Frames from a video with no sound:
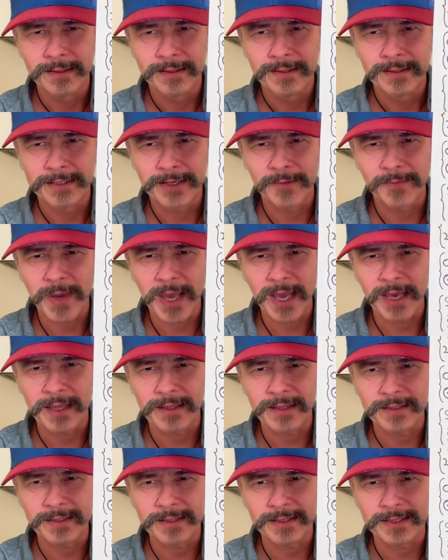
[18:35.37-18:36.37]
So man,
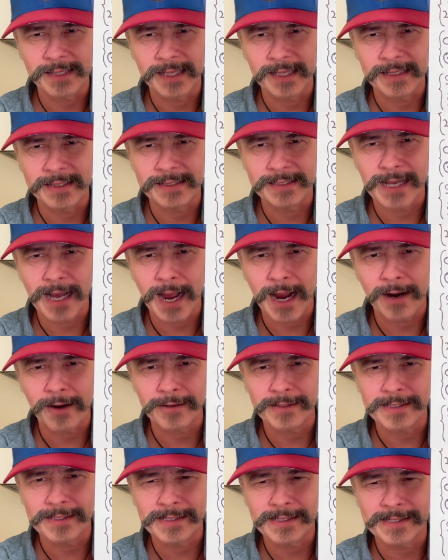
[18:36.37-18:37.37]
this is the
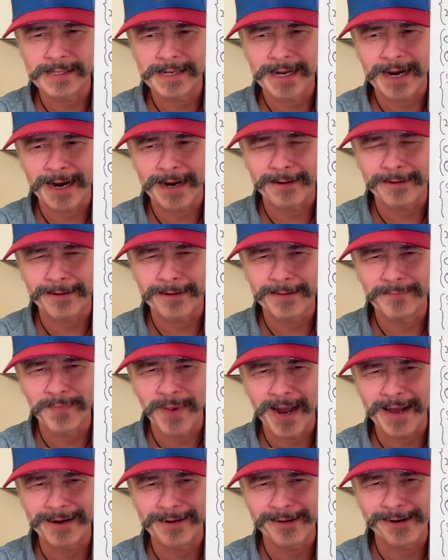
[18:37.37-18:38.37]
entire tarot,
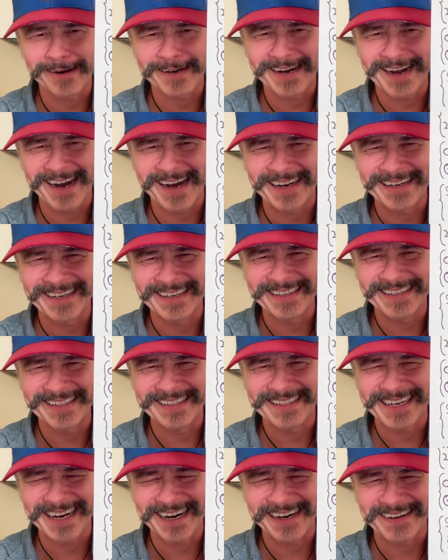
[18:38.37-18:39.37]
Minor Arcana of the
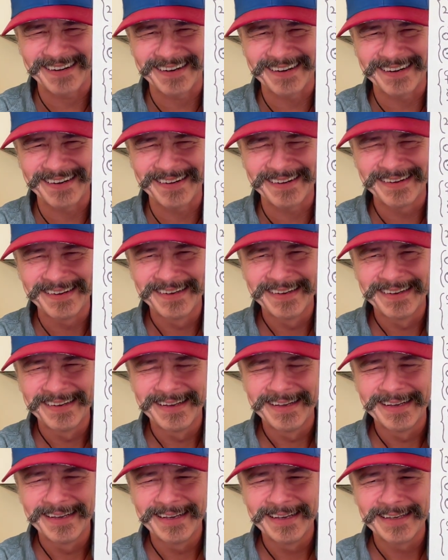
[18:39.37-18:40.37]
tarot,
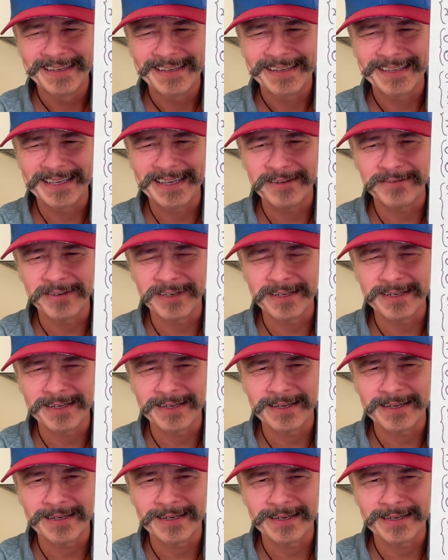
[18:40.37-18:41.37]
given
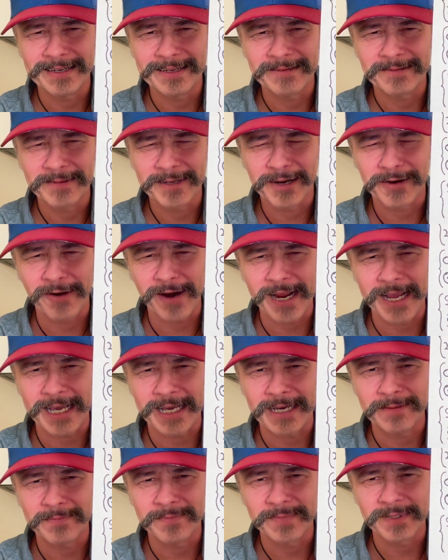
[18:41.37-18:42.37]

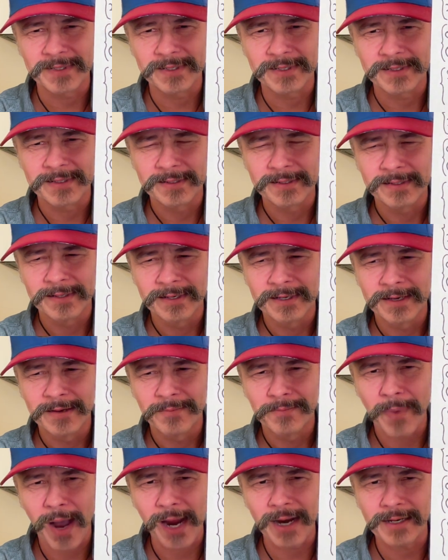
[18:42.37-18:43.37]
grams,
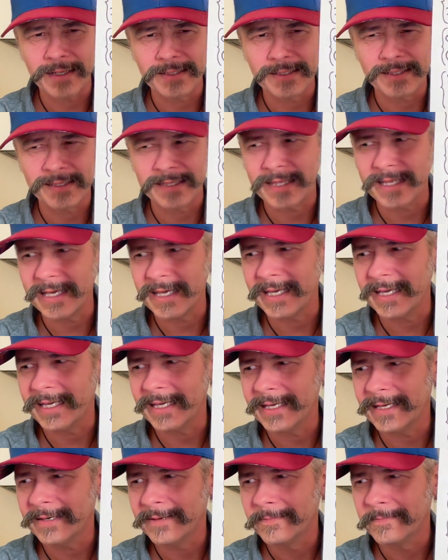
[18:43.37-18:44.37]
minus
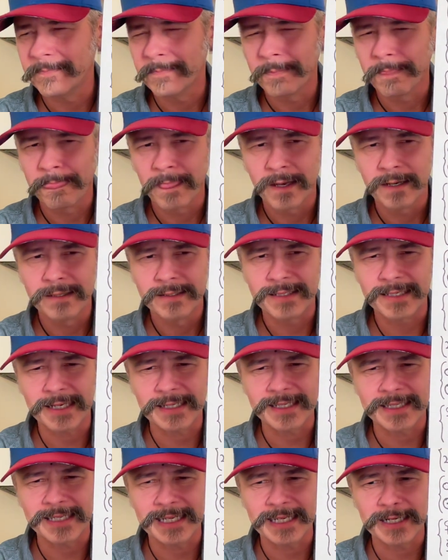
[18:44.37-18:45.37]
the
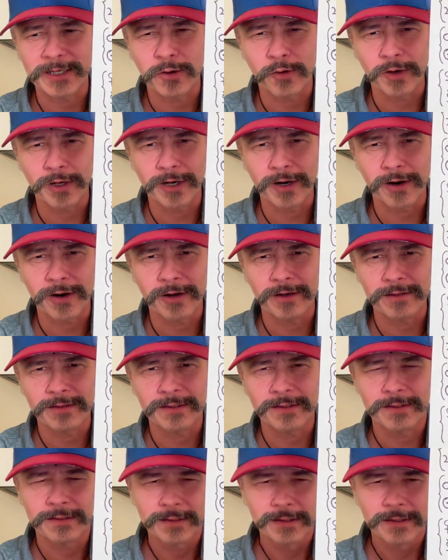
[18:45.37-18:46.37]
16 court cards,